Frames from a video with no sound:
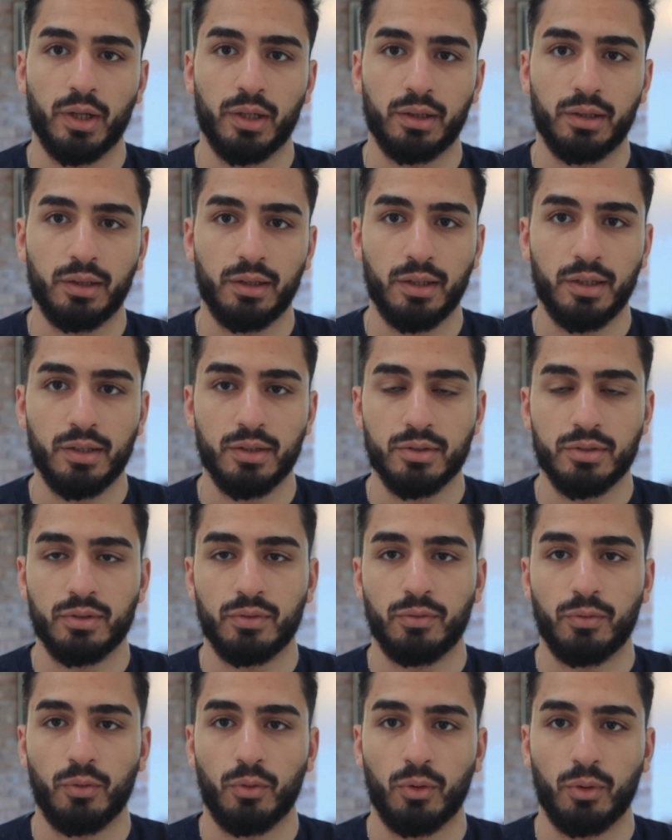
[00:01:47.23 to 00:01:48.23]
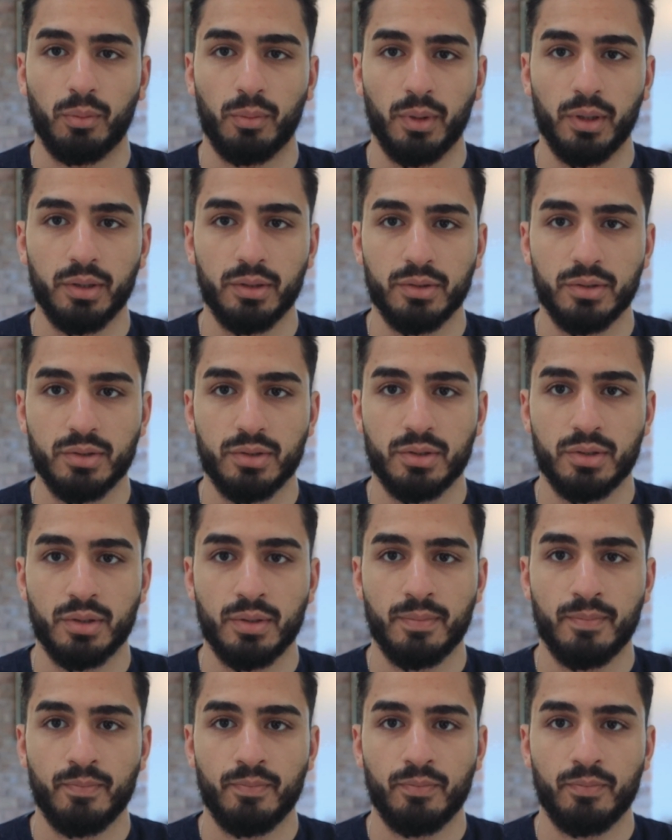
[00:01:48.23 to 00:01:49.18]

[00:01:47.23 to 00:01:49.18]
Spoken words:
at least 4 months,